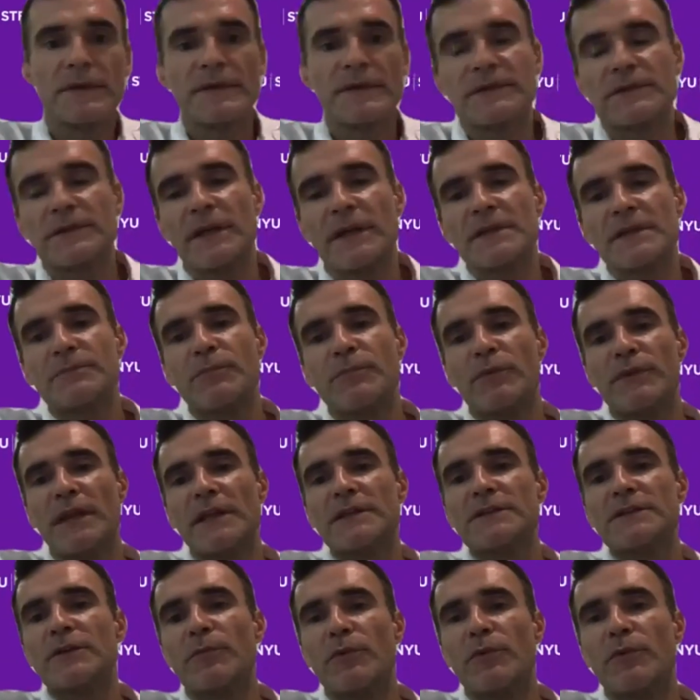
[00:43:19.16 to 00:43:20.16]
So that's,
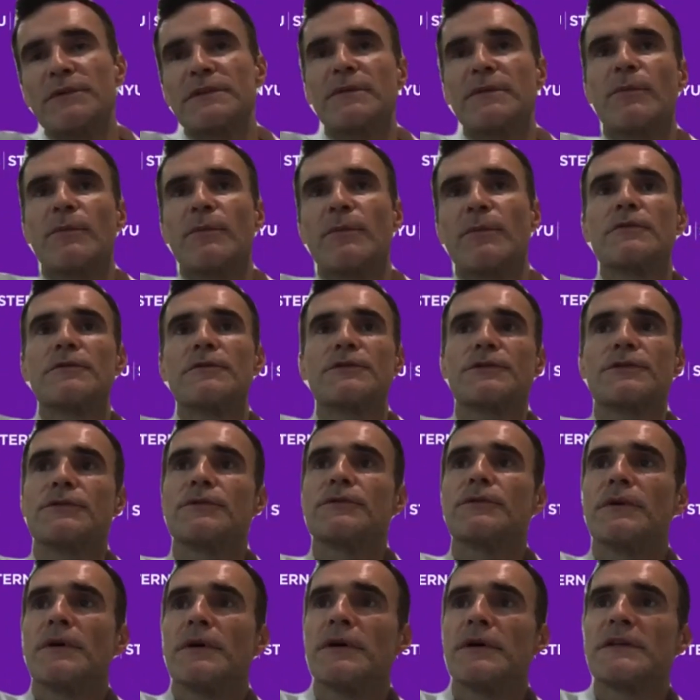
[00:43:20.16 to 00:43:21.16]
that's a plausible
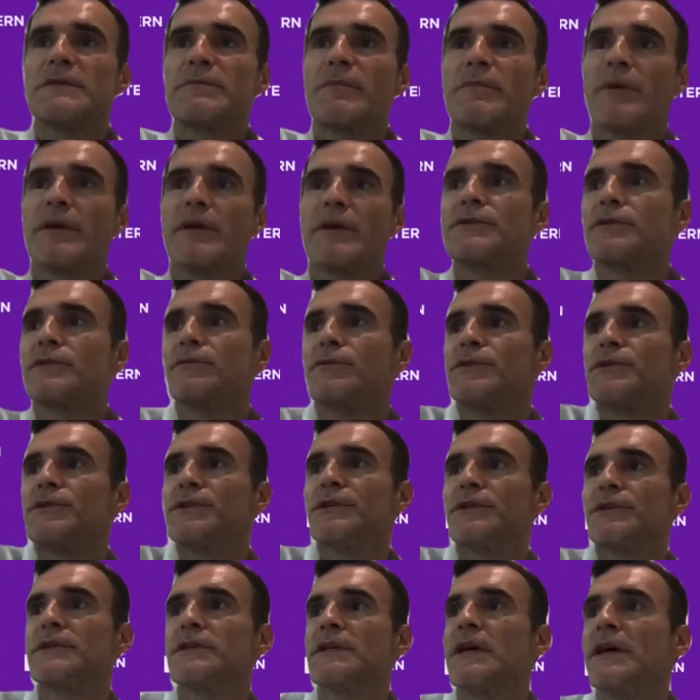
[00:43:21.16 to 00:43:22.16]
also uh, explanation,
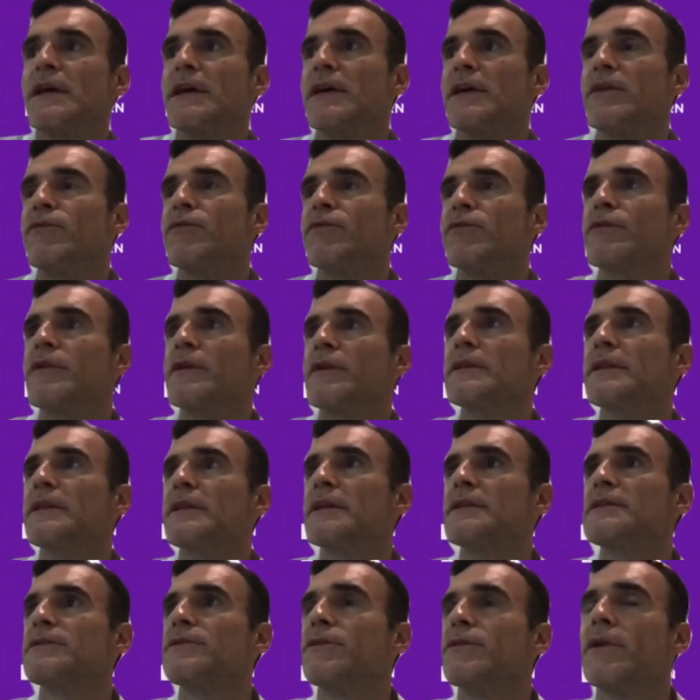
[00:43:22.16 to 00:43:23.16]
which is if you think
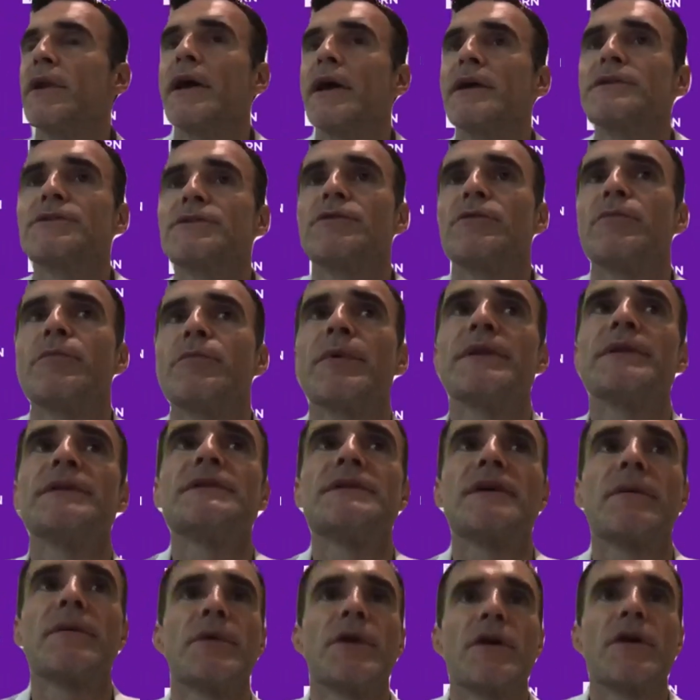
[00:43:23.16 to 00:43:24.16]
that the large
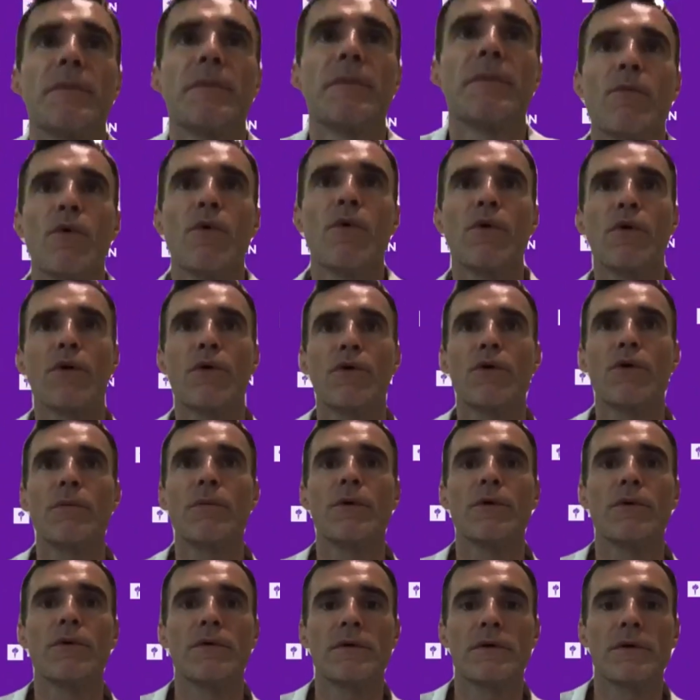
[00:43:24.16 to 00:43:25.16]
companies are becoming more
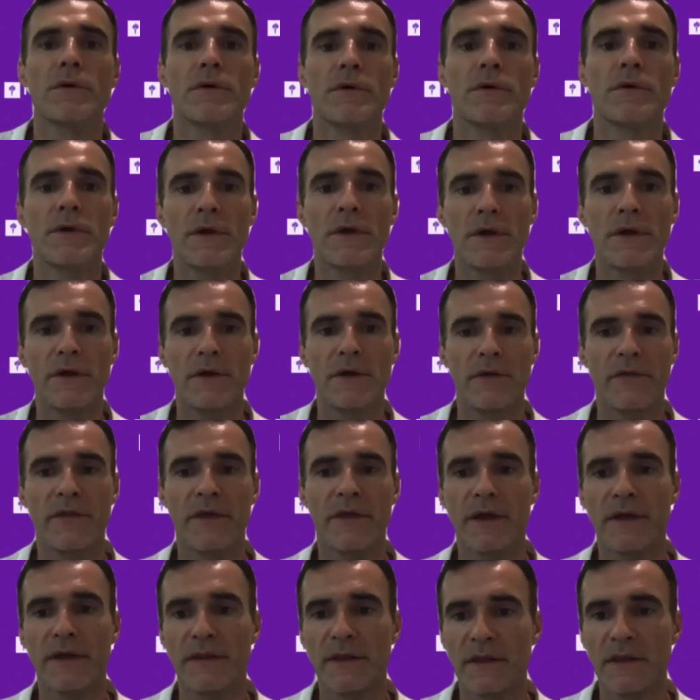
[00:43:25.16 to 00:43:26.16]
global,
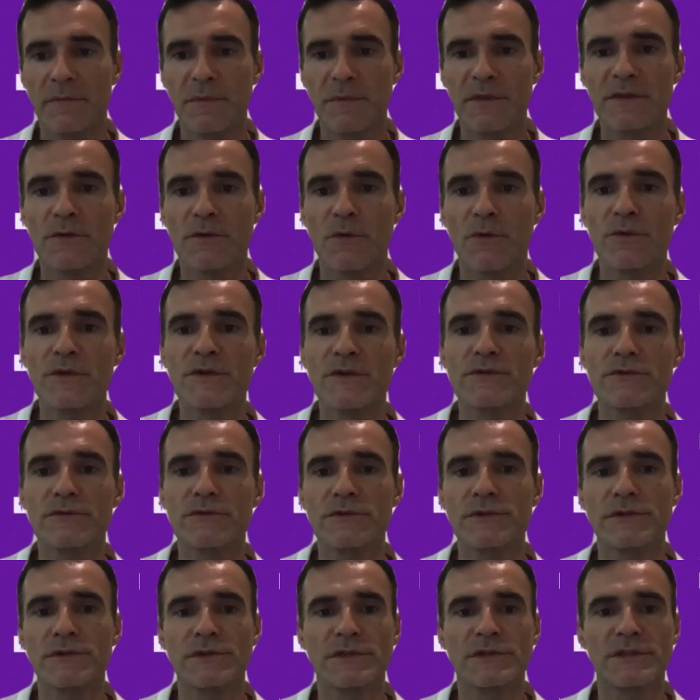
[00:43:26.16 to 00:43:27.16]
then that means the
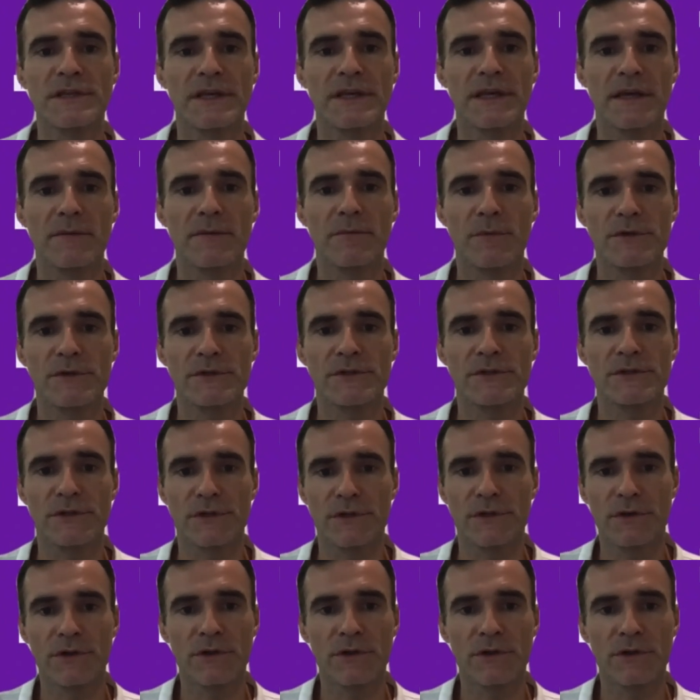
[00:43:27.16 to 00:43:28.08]
resources they can muster